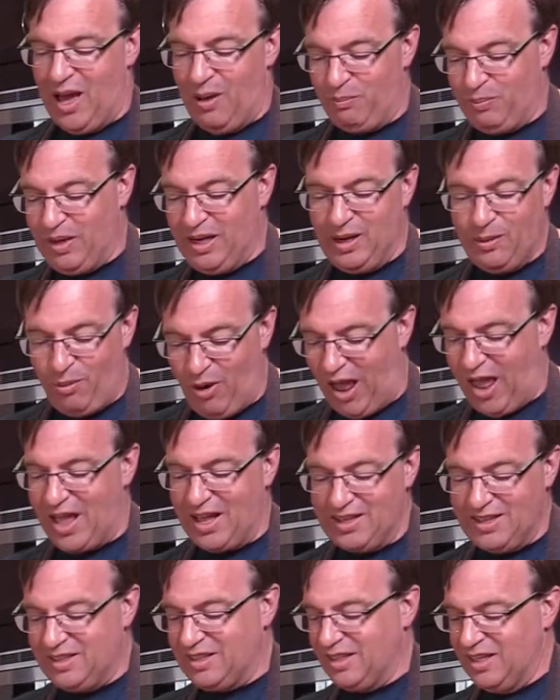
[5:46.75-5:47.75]
pita
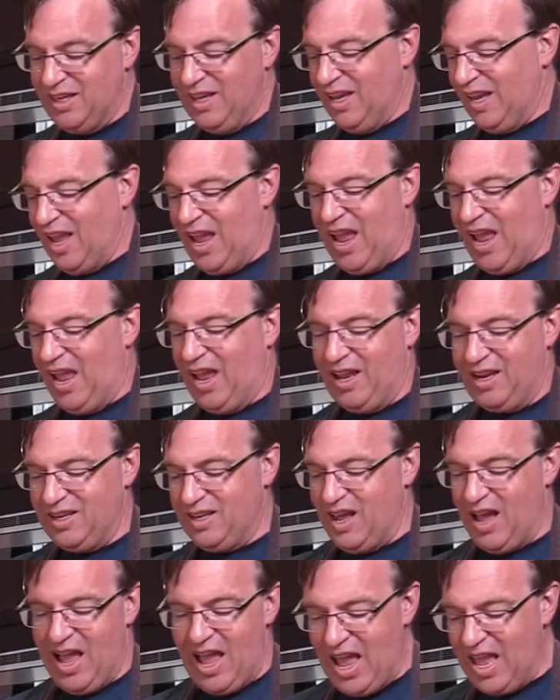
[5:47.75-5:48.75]
breads and
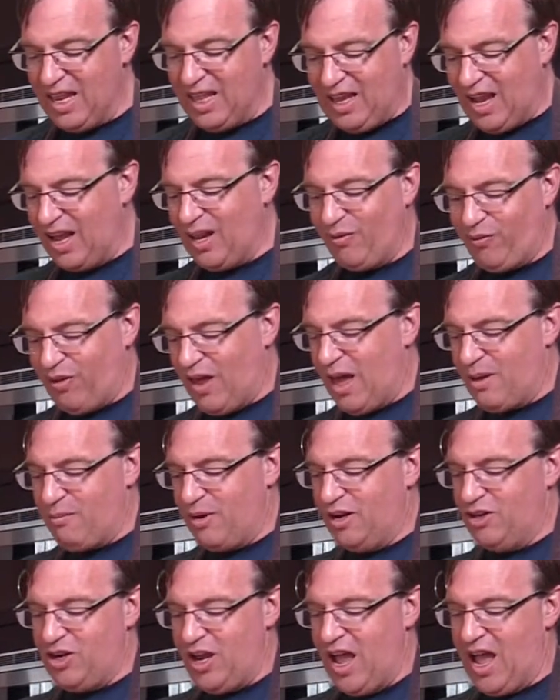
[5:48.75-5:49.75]
any kind of
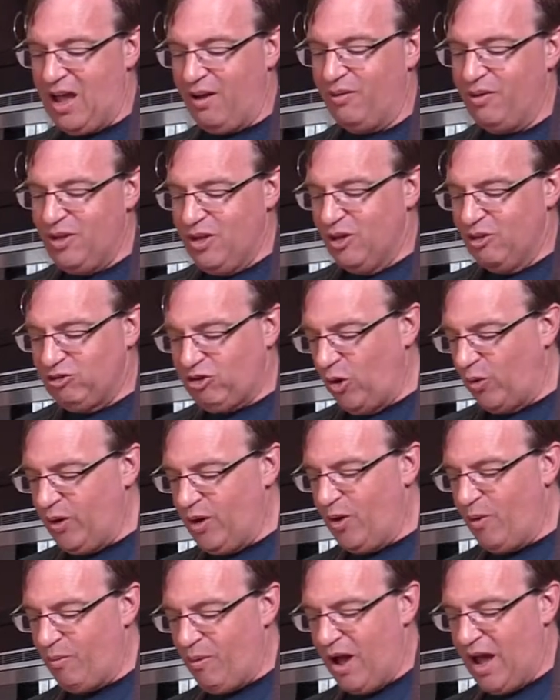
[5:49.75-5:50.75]
flatbread you have. So we
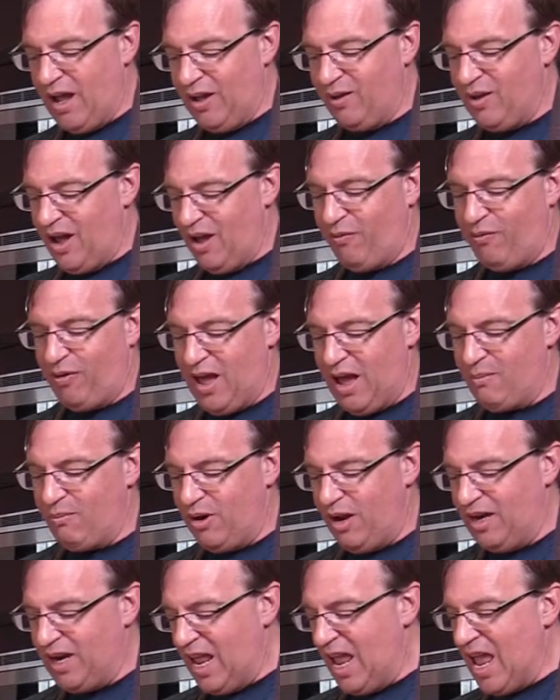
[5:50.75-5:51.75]
don't buy
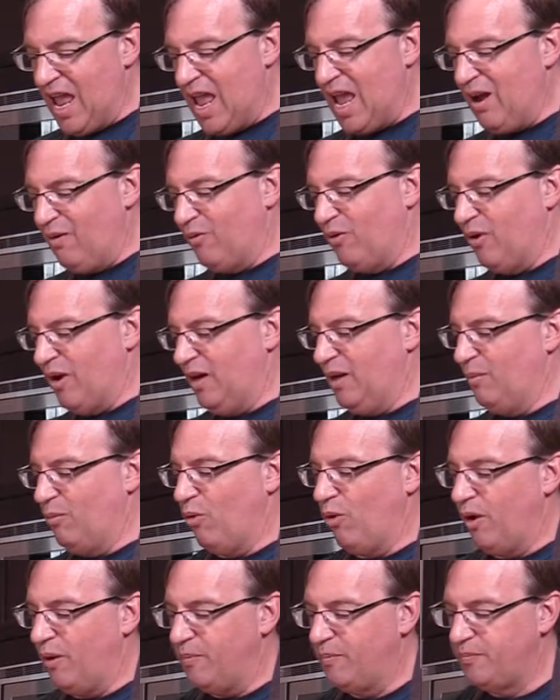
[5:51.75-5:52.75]
flatbread ever
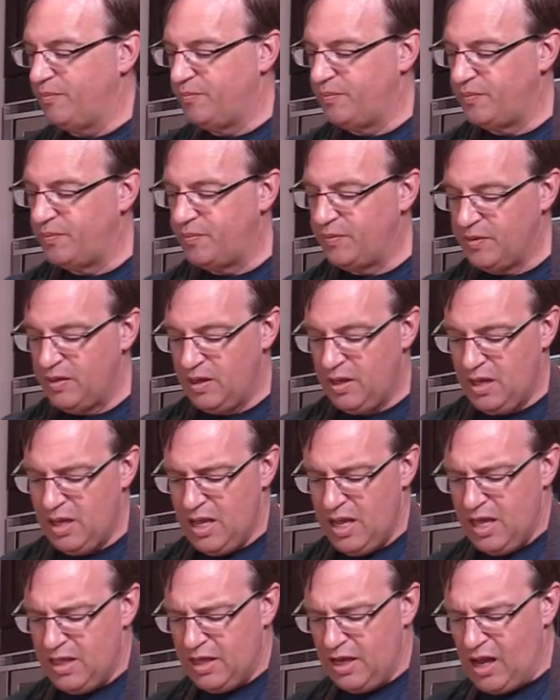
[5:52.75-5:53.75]
anymore.
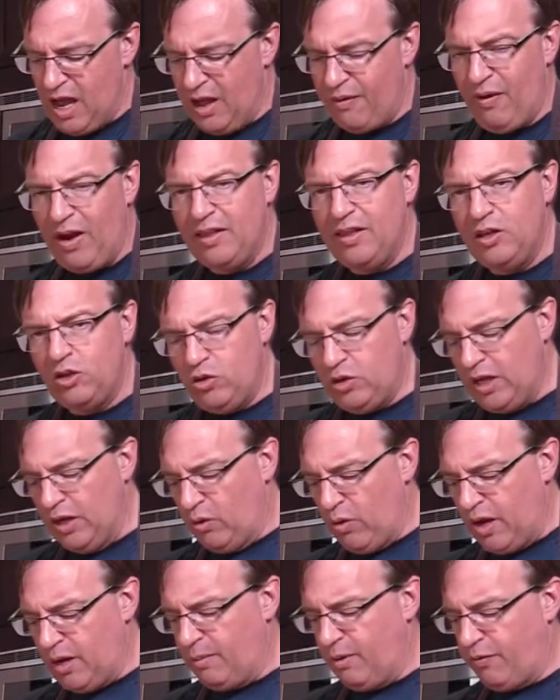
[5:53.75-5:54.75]
I find they do take
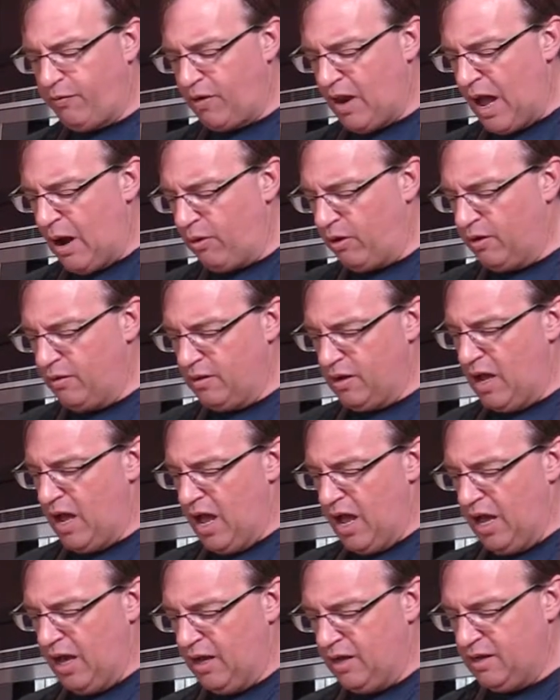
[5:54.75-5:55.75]
quite a bit of flour
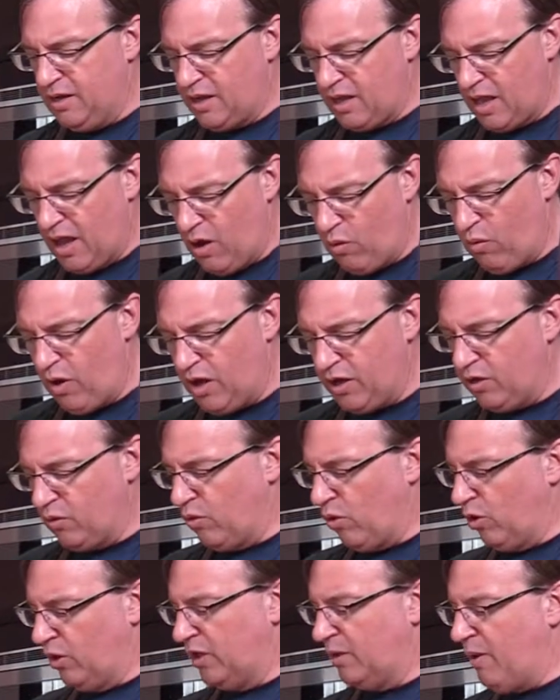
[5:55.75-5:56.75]
while you're
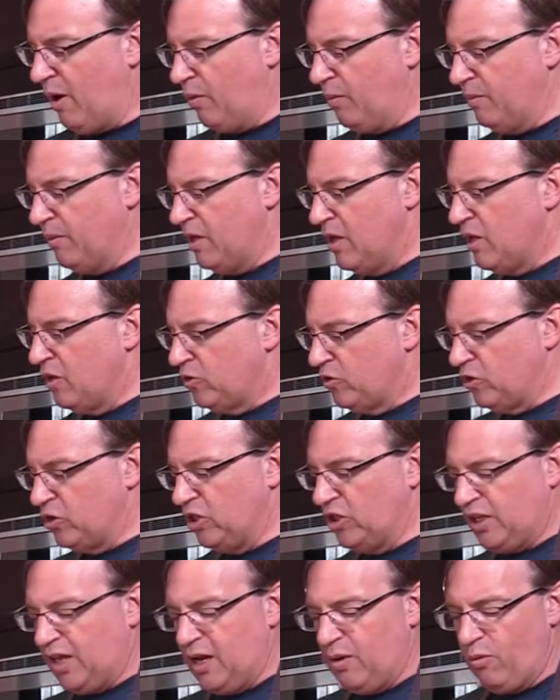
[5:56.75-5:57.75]
rolling them out. So
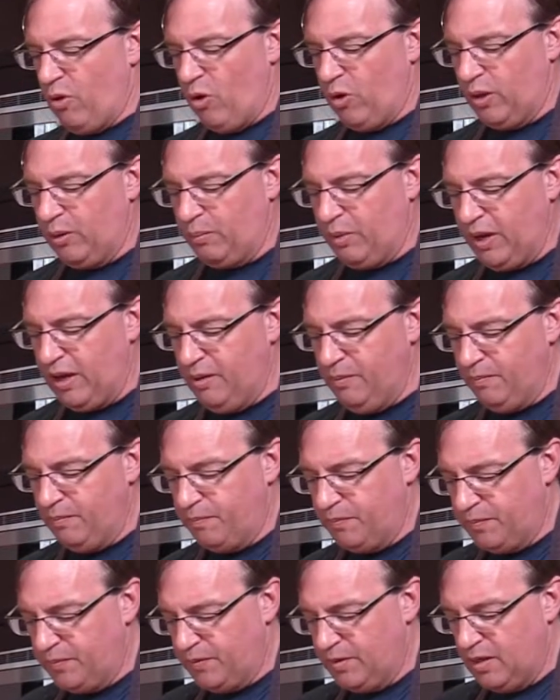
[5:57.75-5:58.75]
just get a rolling pin,
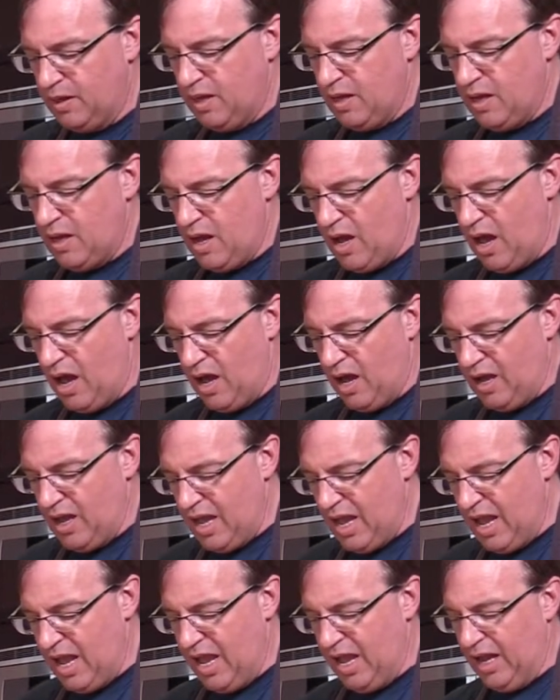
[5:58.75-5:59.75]

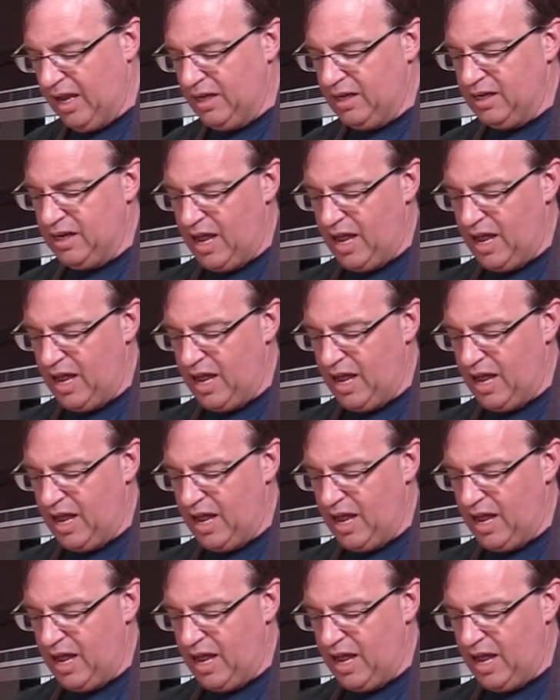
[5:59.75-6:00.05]
and